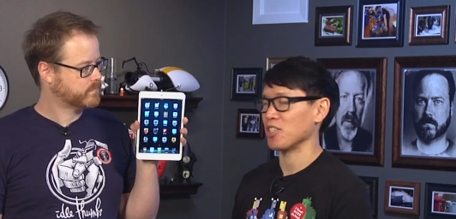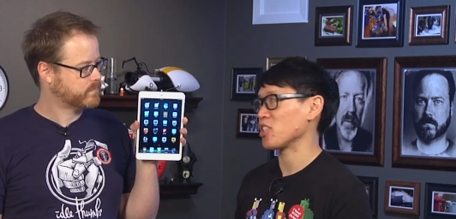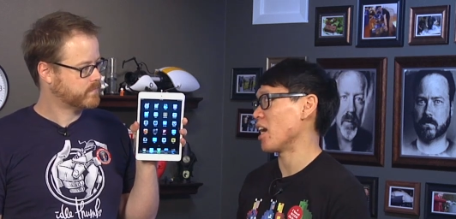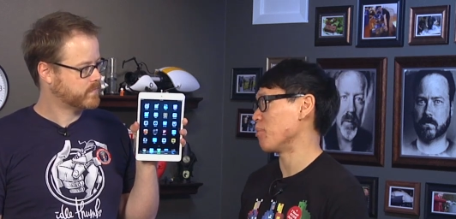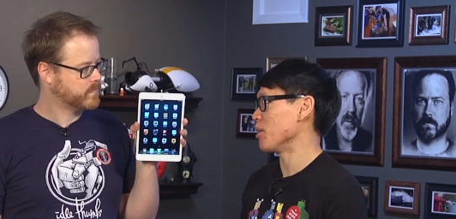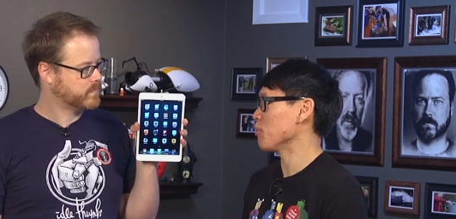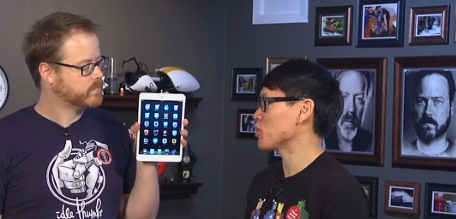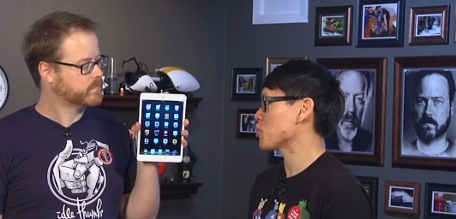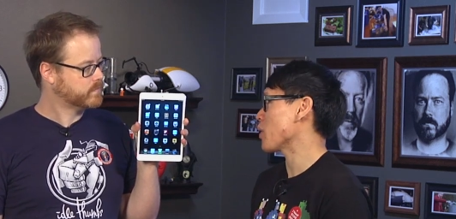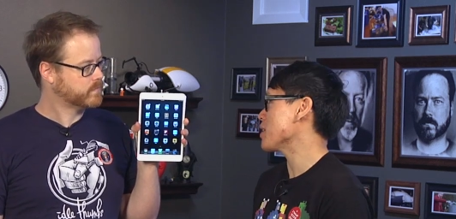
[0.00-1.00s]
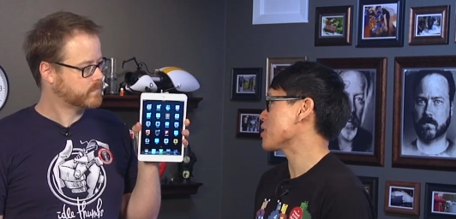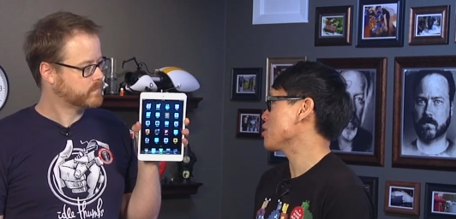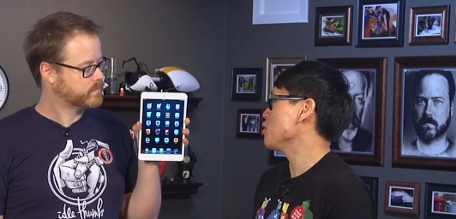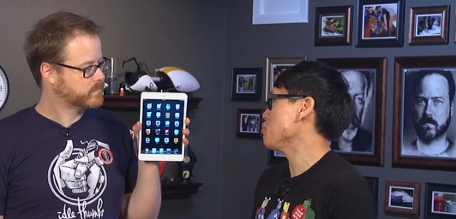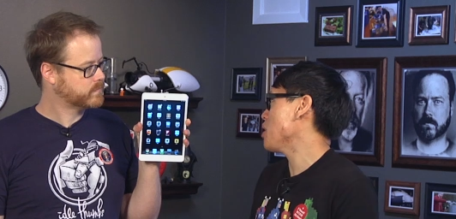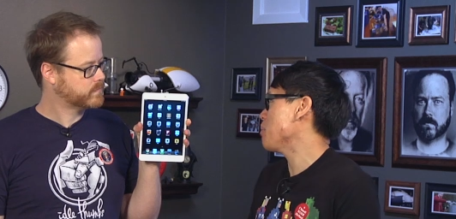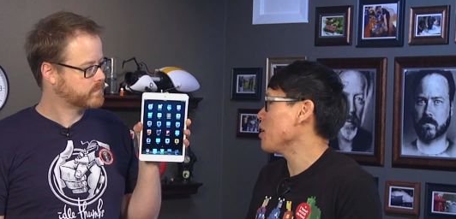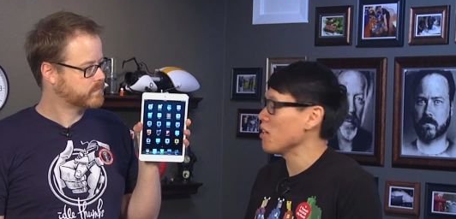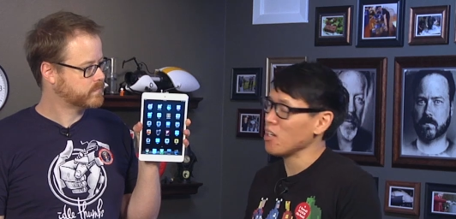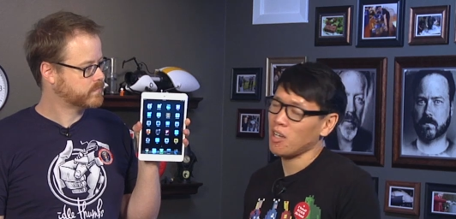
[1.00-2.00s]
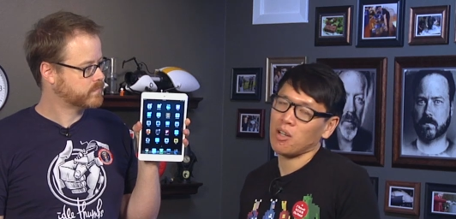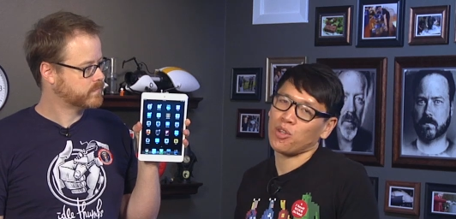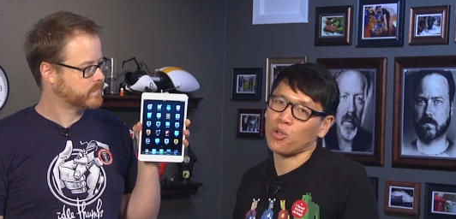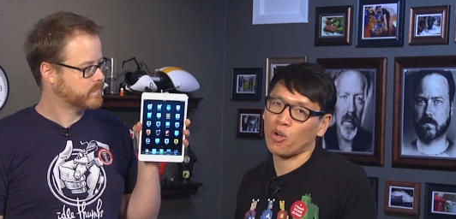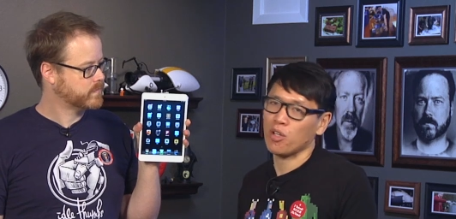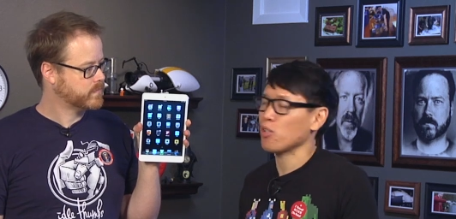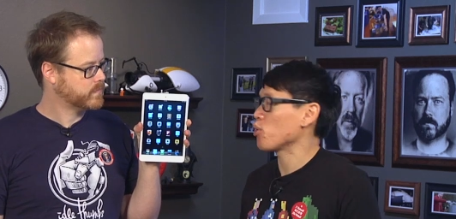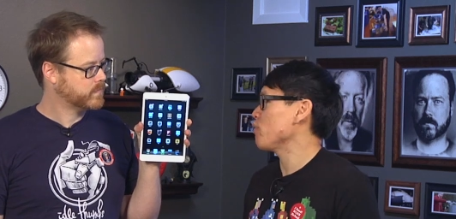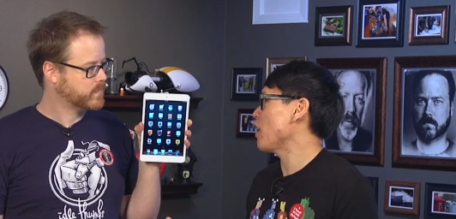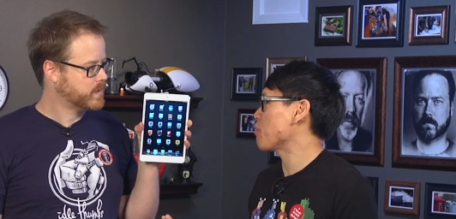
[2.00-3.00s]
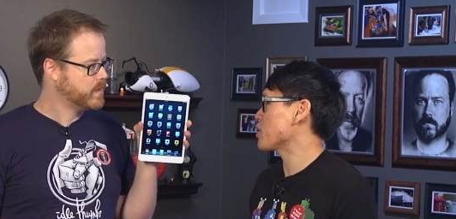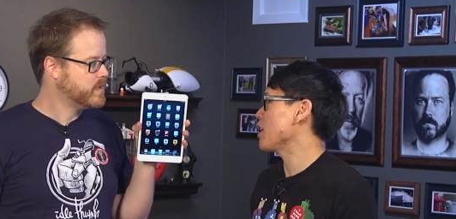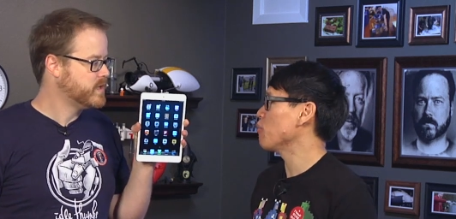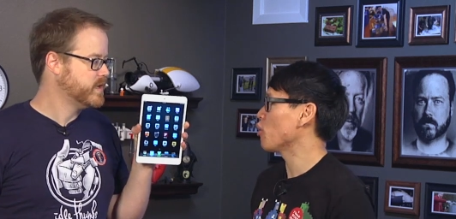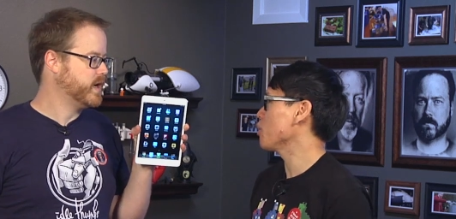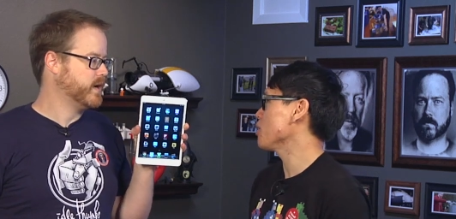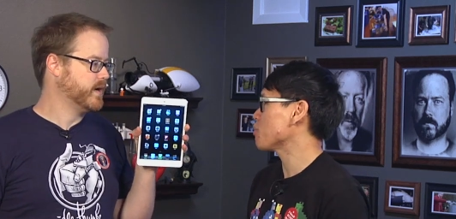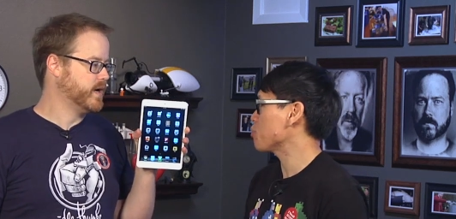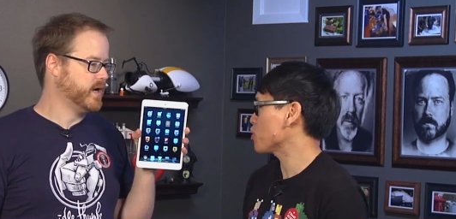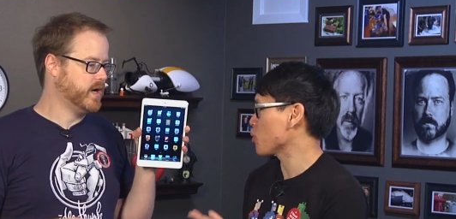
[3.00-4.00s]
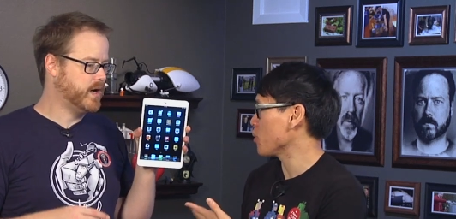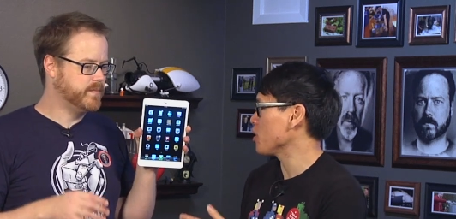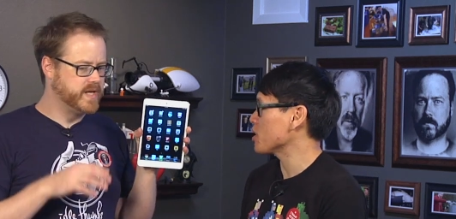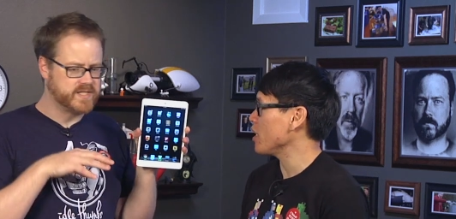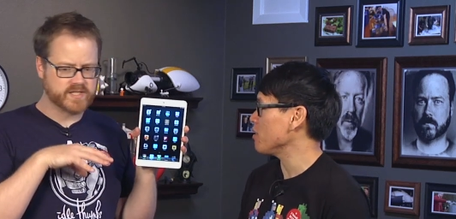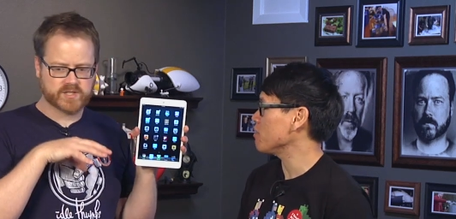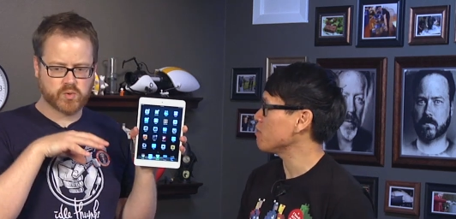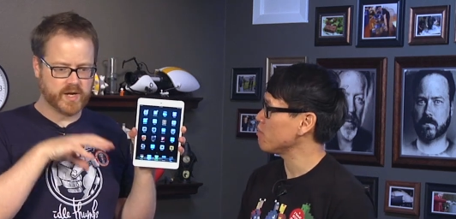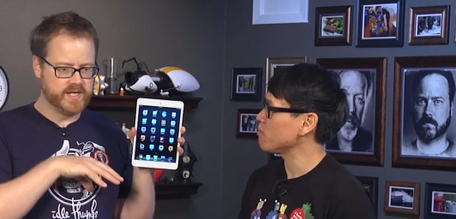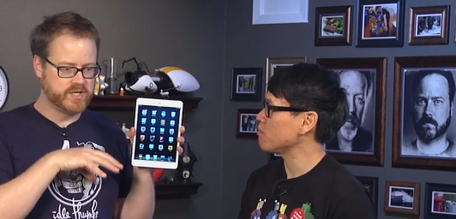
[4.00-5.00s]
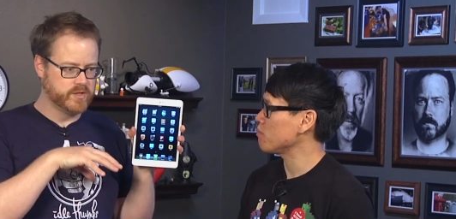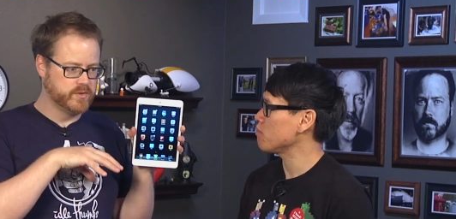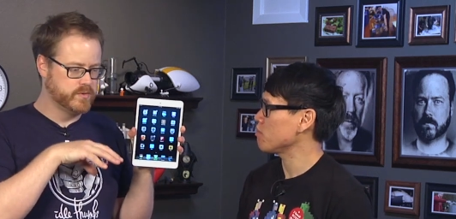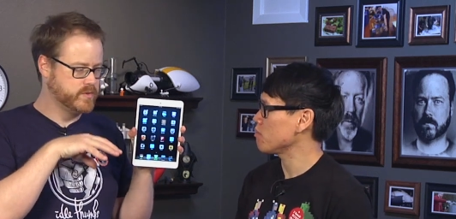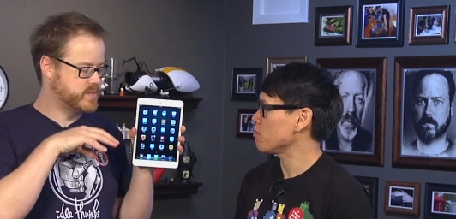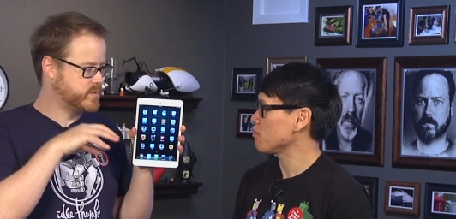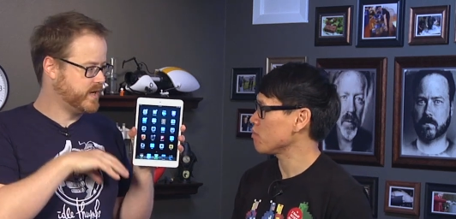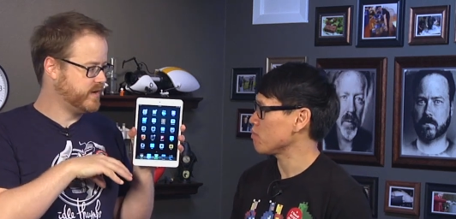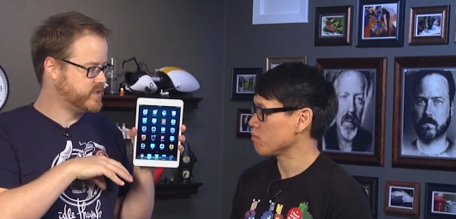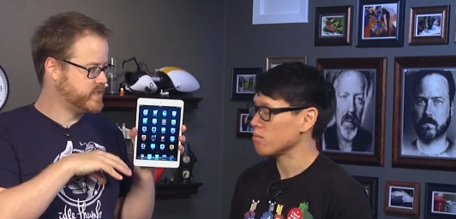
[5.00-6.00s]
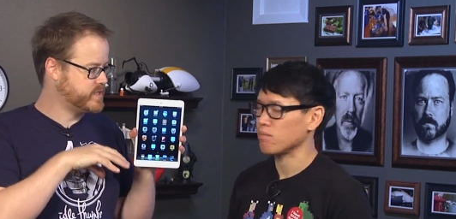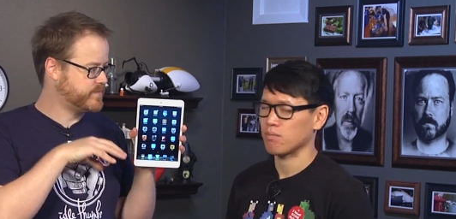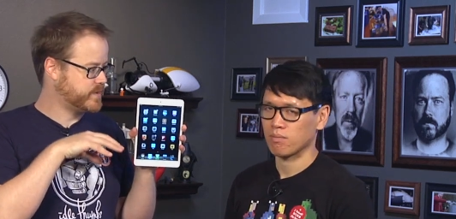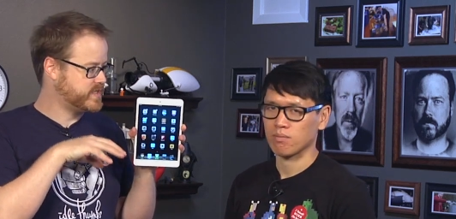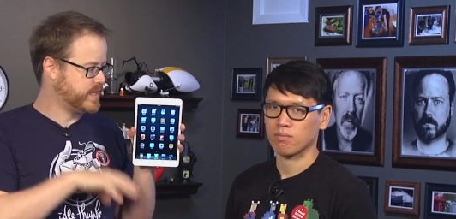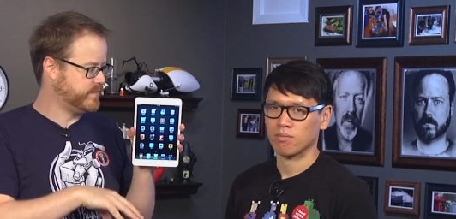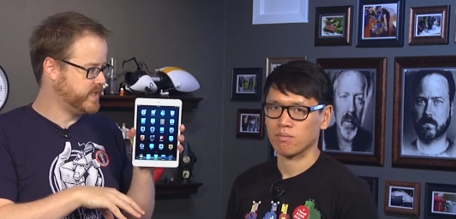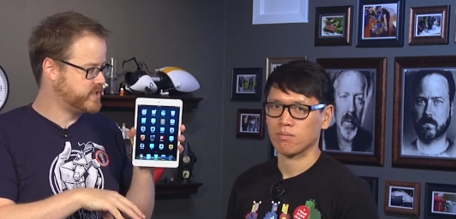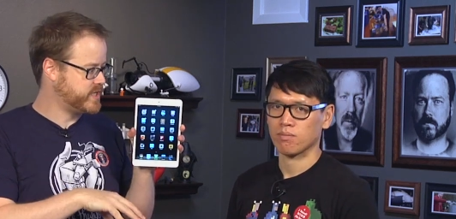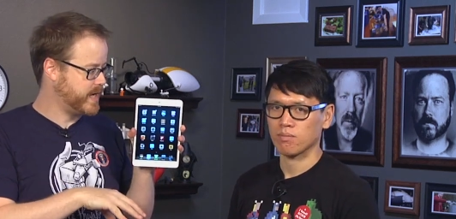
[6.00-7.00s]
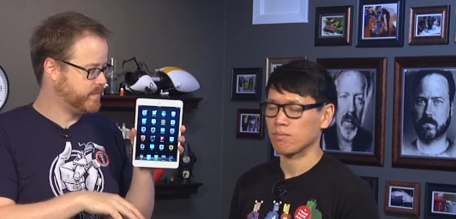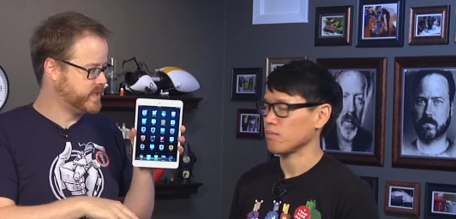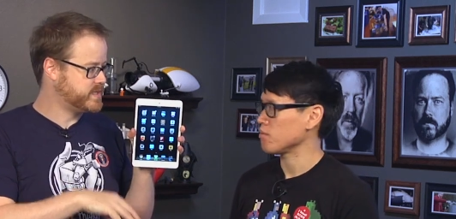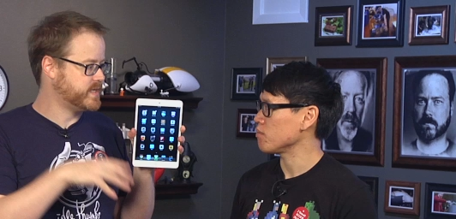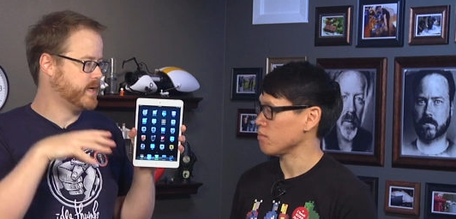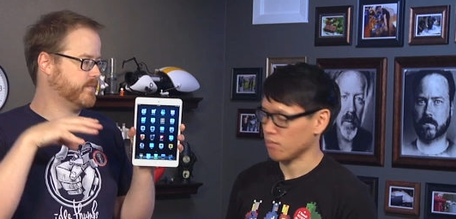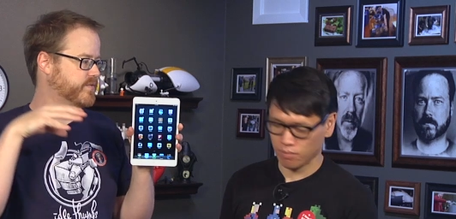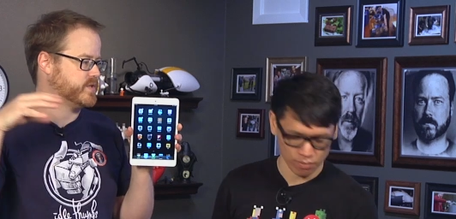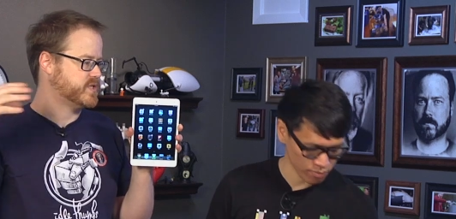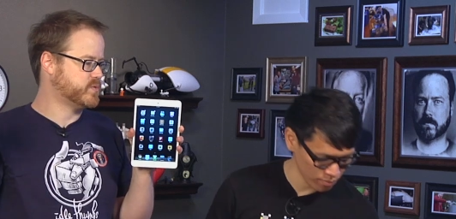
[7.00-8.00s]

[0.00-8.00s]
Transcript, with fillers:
Speaker 1: inch tablet, which grants you maybe 30, 35% more real screen um, real estate? It's
Speaker 2: 22 square inches for the 7 inch tablet versus